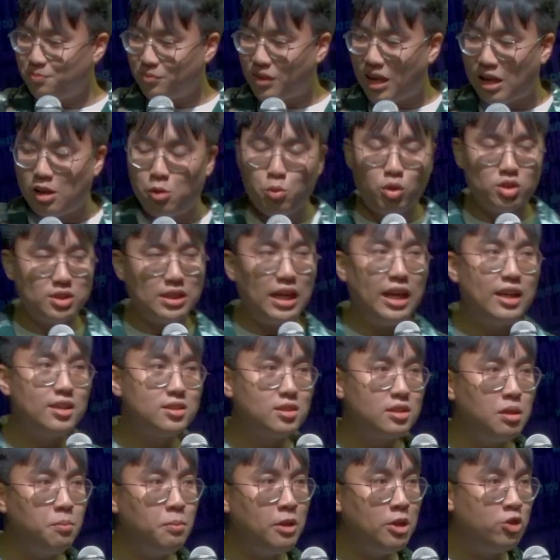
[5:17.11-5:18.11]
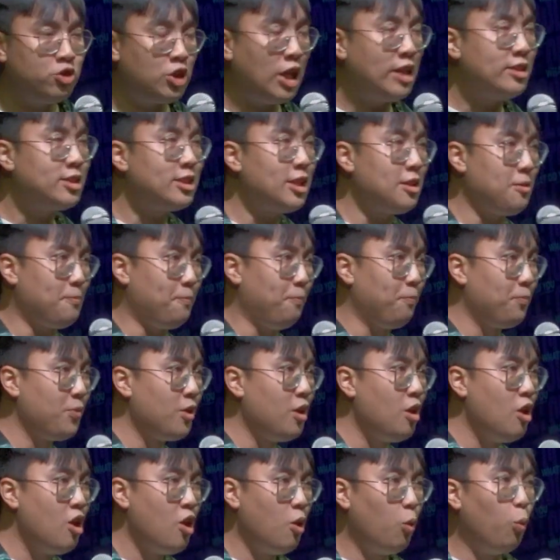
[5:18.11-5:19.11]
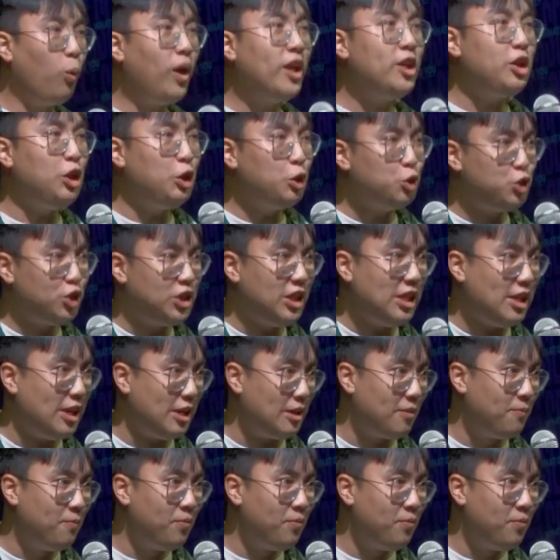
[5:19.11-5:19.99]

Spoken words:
And he was asking me, Jason, what do you see?